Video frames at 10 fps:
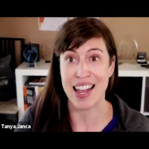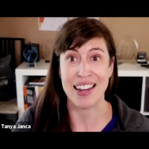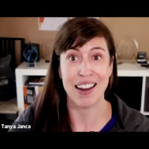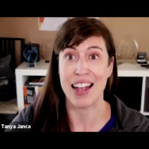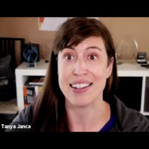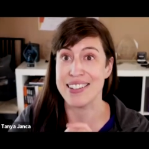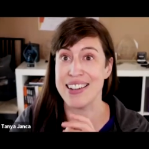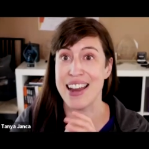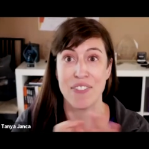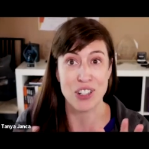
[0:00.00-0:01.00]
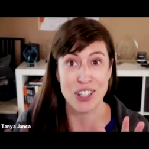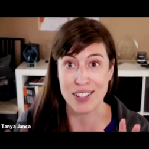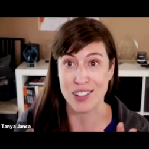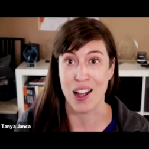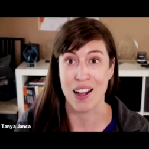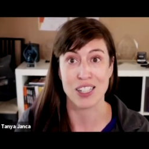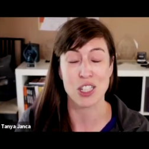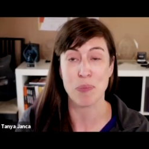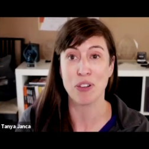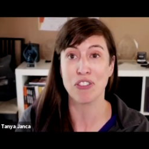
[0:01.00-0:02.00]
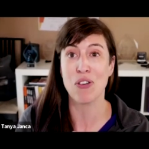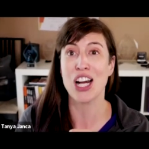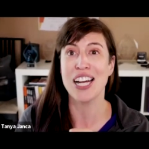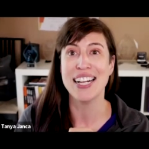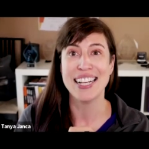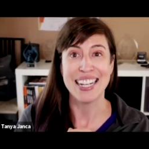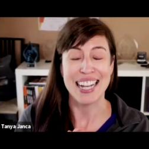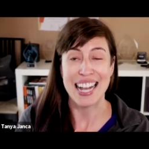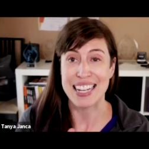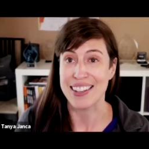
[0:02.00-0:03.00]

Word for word: And I'd never done talks before. And